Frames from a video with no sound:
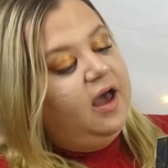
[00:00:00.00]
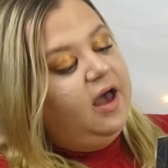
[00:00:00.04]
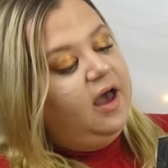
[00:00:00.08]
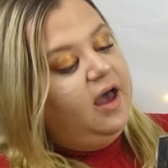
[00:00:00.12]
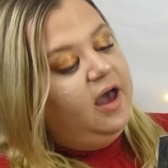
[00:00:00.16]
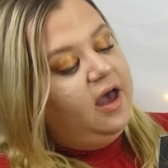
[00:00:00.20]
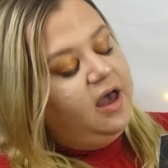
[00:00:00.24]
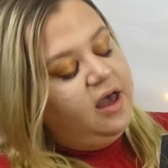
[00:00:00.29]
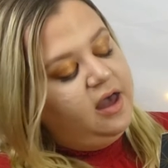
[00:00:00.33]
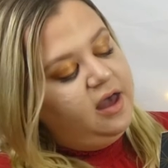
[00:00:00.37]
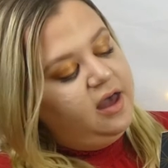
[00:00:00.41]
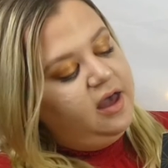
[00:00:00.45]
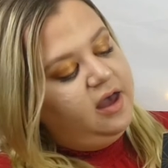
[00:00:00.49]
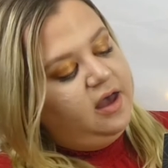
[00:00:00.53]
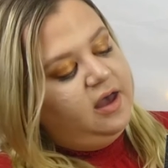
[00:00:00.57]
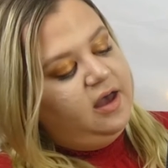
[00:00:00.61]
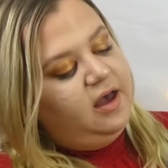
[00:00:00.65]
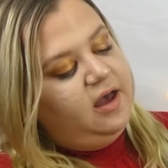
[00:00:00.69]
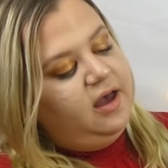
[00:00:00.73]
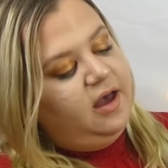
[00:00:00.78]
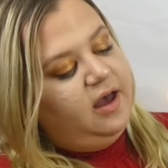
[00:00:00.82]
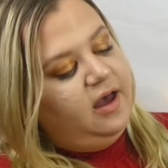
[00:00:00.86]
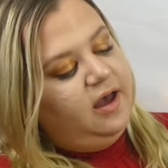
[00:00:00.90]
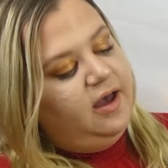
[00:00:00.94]

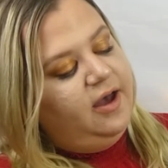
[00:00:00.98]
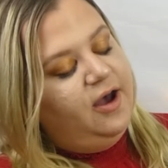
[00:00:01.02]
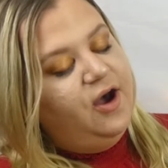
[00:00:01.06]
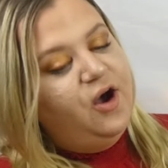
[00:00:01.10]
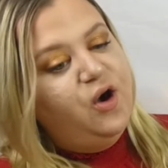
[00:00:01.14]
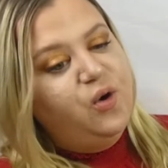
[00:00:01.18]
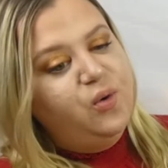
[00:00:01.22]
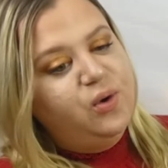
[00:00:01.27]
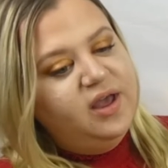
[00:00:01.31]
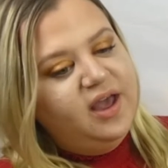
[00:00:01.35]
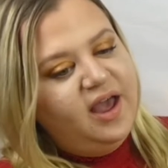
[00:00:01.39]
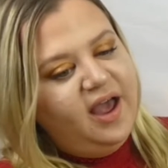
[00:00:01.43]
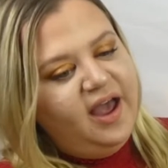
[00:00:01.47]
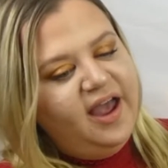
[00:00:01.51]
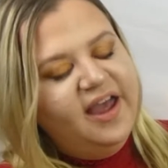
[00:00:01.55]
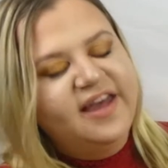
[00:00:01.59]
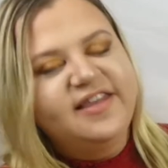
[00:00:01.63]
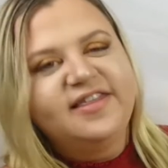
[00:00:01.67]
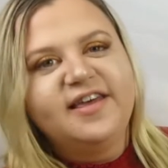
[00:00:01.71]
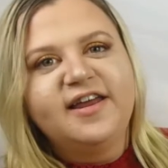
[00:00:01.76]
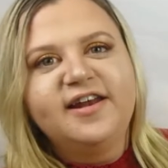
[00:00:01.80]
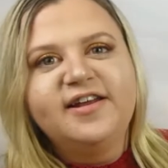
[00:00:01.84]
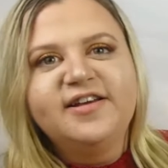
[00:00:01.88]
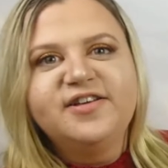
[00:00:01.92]
Ah,
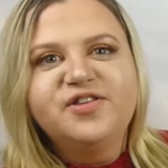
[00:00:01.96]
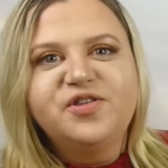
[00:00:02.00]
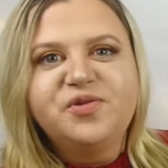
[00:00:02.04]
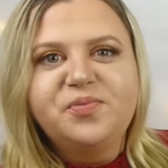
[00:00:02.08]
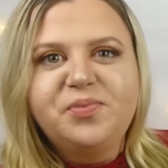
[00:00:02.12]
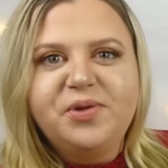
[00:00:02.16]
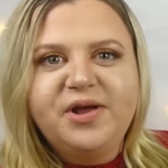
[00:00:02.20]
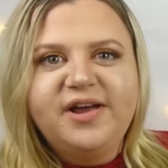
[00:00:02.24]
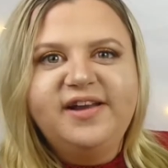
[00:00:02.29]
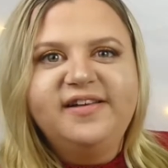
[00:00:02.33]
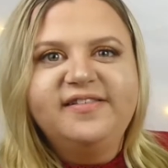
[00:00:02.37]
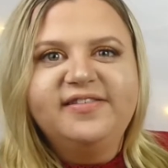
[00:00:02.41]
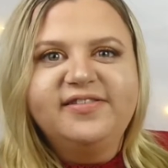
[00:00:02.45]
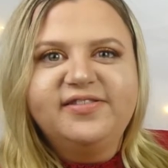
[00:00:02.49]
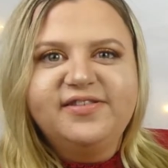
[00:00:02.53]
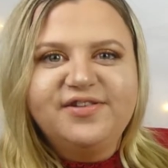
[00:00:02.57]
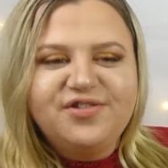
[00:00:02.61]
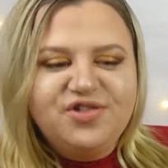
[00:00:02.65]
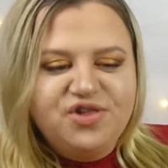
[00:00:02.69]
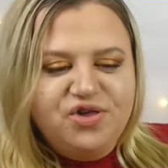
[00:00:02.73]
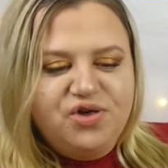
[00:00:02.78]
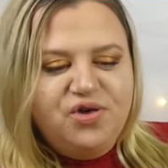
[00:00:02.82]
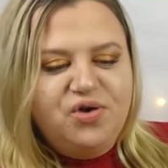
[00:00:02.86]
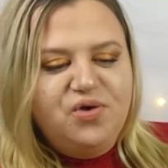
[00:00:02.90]
okay, that explains the
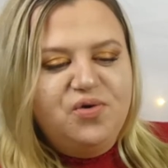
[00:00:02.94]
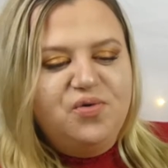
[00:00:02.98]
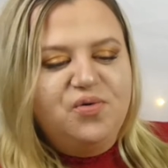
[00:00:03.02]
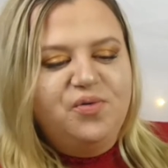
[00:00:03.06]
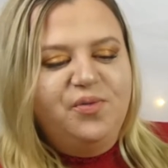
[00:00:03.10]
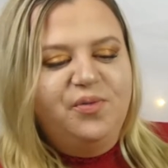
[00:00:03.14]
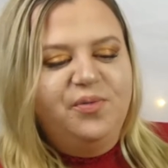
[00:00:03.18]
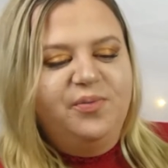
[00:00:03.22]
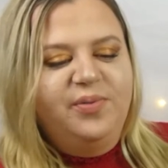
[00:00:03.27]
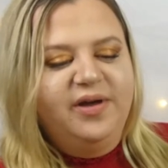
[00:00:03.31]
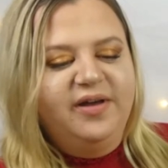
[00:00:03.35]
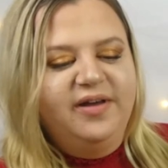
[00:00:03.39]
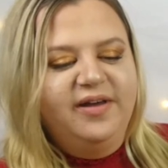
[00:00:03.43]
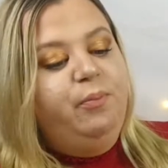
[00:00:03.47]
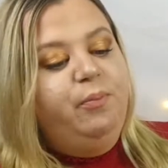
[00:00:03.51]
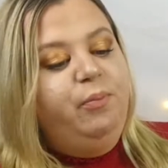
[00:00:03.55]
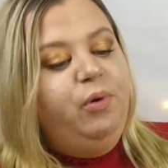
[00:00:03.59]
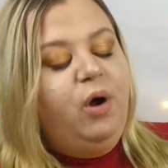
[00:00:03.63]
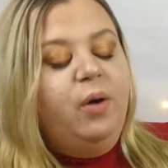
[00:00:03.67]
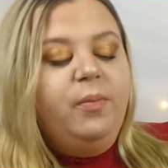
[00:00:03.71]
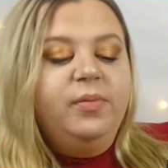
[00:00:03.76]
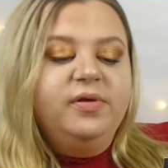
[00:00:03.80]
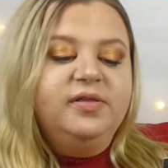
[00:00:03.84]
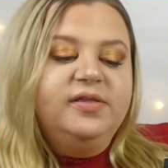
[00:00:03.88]
tube.
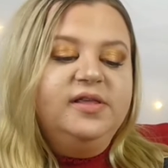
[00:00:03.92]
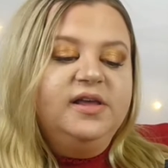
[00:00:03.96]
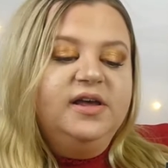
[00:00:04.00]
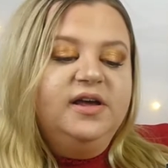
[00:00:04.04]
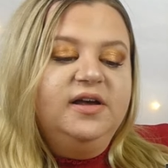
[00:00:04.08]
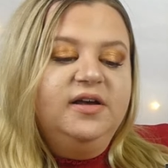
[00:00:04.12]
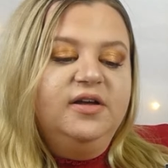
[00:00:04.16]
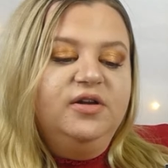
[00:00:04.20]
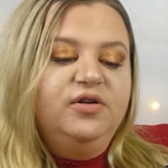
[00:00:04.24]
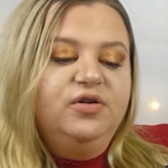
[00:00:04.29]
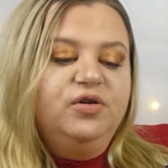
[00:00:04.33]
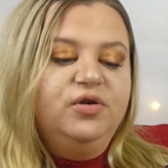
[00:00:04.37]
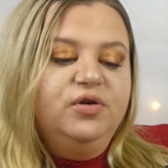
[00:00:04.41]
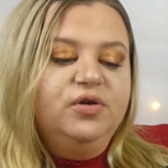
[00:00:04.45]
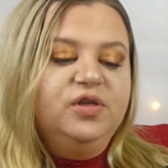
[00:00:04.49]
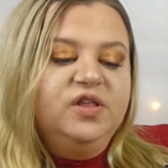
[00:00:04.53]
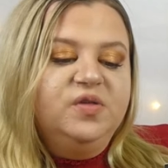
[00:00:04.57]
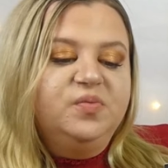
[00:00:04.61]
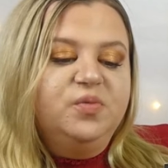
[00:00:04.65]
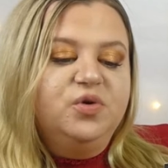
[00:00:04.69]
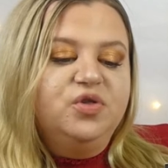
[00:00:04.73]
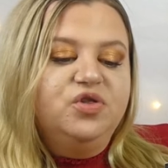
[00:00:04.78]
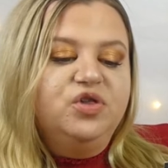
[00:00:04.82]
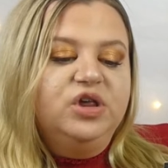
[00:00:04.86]
Promising no
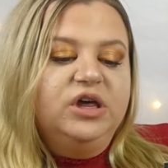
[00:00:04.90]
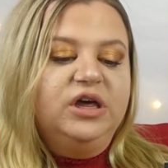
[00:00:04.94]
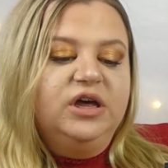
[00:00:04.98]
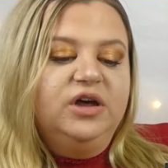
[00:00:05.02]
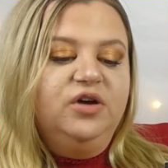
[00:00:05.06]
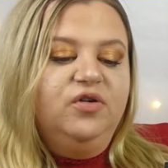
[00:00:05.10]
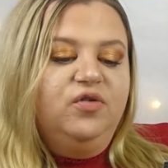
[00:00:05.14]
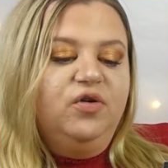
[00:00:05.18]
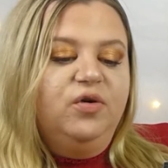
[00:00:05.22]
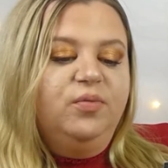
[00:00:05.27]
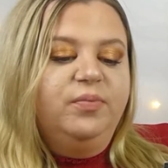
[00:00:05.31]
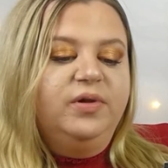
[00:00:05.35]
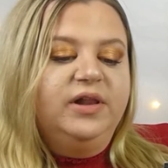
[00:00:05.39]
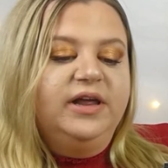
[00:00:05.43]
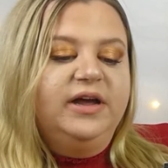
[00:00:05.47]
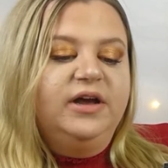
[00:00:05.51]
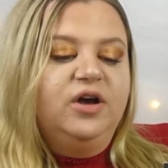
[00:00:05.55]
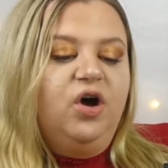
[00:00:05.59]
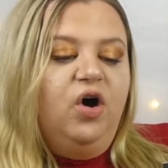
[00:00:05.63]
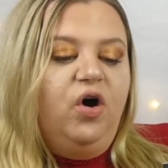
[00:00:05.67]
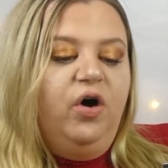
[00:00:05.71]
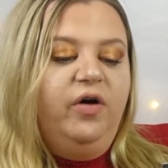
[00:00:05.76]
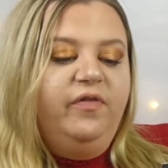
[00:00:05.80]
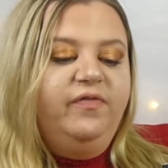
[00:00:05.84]
smudging,
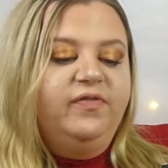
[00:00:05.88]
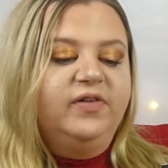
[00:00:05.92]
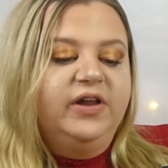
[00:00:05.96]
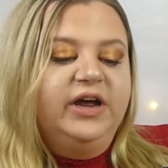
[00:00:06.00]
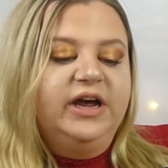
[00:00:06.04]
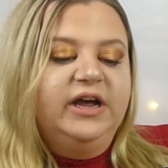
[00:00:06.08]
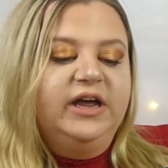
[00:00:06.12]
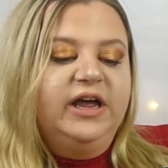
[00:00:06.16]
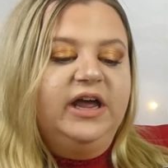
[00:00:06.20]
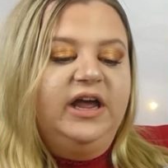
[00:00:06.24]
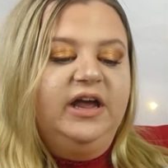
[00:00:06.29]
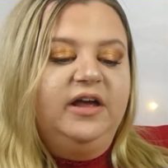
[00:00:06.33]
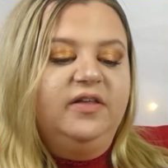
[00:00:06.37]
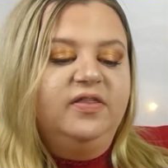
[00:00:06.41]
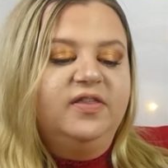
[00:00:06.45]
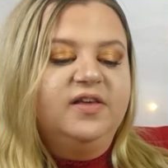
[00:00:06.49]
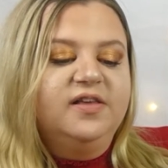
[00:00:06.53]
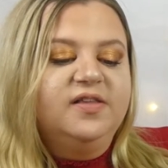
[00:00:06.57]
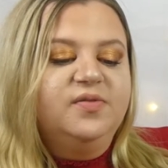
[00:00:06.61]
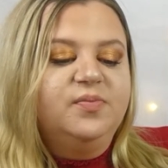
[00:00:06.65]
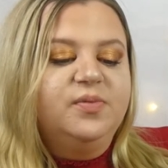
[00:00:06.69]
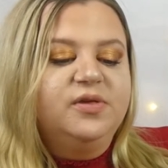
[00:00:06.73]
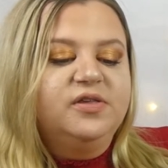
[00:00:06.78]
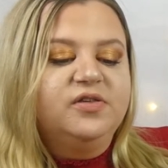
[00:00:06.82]
crumbling or flaking,
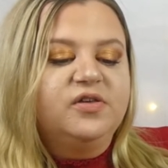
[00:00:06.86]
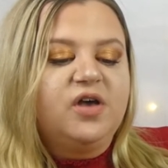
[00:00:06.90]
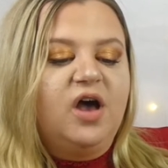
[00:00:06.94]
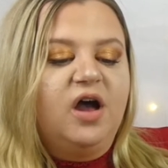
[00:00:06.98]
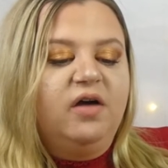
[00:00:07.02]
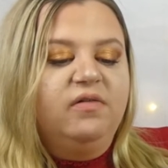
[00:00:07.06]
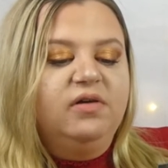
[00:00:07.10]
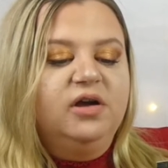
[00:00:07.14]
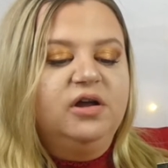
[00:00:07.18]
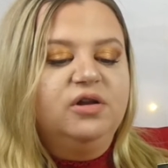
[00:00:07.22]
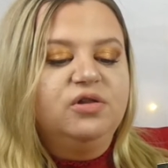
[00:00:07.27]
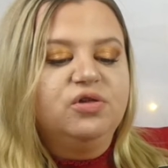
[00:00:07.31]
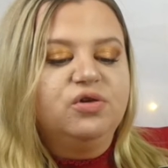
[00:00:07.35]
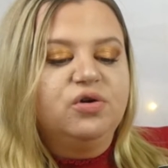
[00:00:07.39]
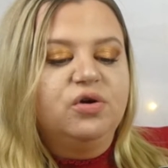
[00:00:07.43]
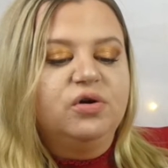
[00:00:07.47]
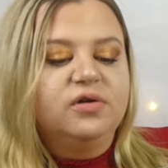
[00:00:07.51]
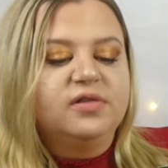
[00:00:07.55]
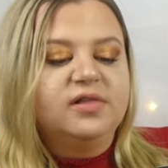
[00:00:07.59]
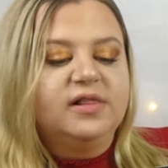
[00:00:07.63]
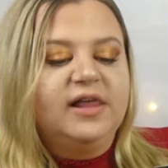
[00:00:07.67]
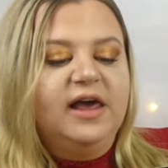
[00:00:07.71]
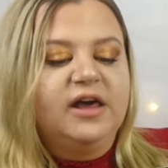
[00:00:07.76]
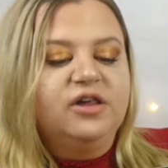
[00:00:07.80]
this mascara
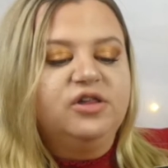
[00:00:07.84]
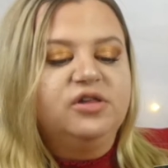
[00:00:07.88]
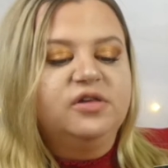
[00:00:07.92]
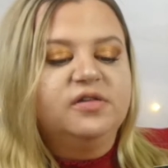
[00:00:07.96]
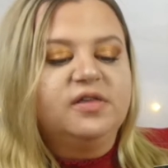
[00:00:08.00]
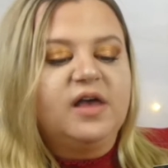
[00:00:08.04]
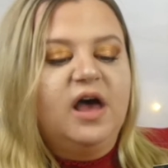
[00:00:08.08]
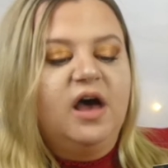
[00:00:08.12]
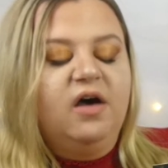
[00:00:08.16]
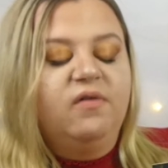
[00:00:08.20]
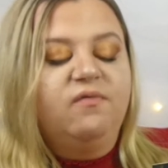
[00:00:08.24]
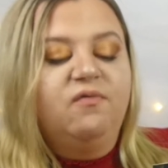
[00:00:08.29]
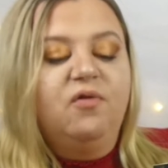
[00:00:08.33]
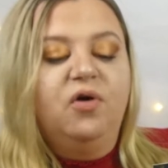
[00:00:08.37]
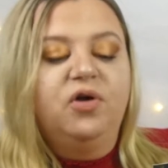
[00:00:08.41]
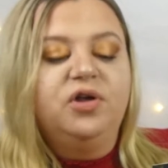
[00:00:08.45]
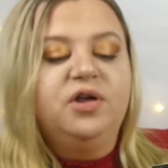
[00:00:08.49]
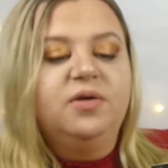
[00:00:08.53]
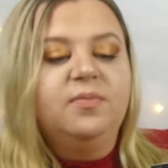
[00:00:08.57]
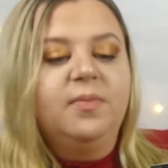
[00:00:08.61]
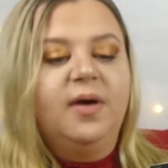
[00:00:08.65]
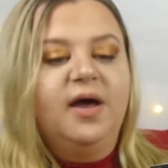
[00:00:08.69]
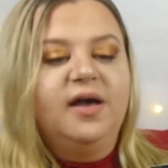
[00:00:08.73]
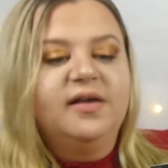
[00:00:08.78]
ensures lashes are
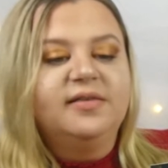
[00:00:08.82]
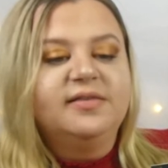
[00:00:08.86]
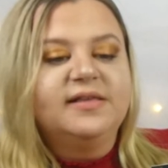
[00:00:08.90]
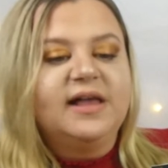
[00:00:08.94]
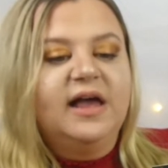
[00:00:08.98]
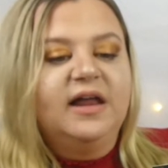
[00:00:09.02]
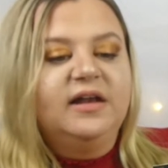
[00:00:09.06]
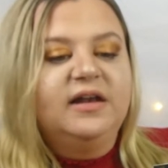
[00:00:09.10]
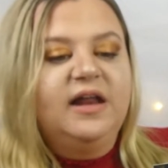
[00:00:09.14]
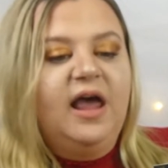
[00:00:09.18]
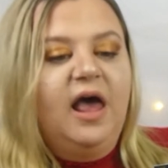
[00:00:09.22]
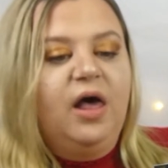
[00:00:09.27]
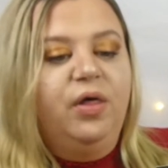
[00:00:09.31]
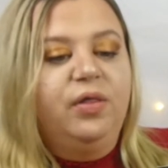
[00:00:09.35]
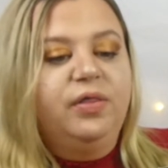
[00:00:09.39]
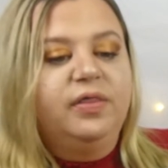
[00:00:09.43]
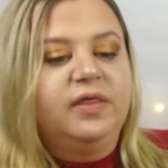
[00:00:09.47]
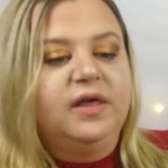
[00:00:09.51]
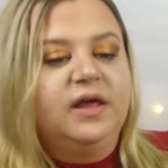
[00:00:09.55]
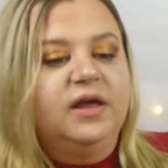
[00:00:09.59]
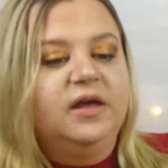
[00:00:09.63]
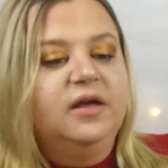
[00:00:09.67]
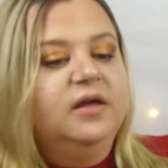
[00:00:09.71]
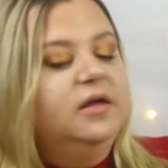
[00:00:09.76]
volumized and
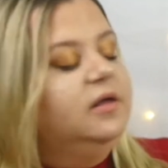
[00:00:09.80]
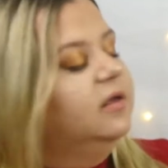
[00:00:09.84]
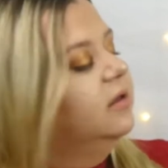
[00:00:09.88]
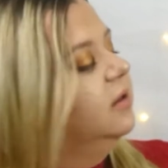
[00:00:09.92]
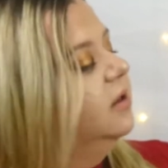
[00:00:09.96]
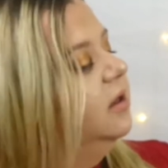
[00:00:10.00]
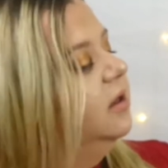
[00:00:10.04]
healthy.